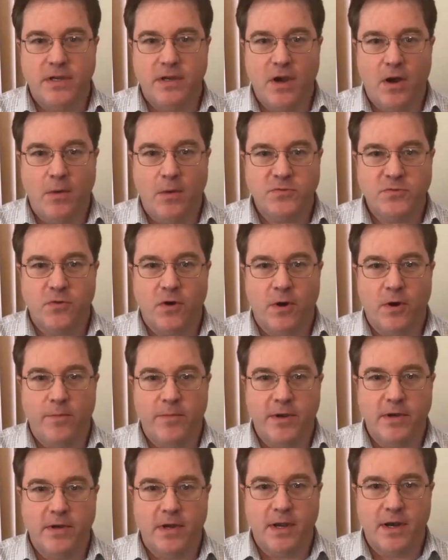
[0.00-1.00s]
comes from
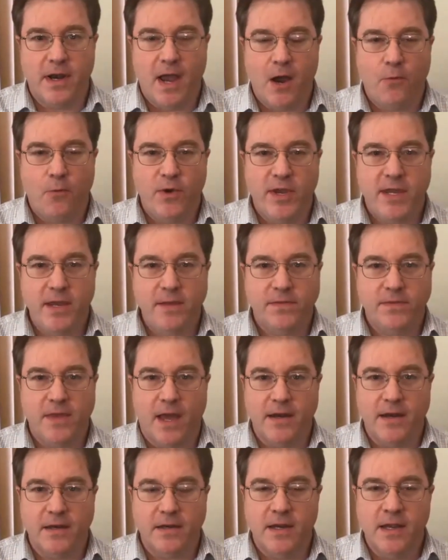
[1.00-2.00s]
and how we get
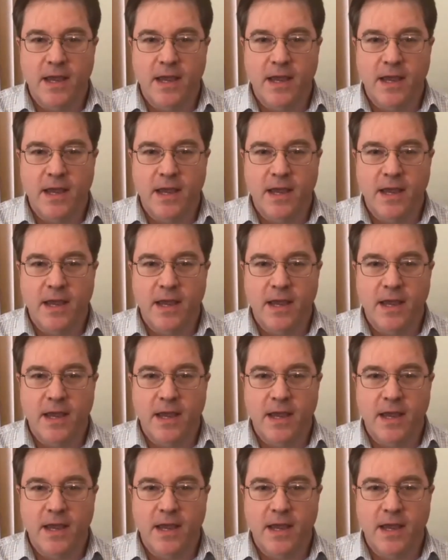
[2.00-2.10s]
that. And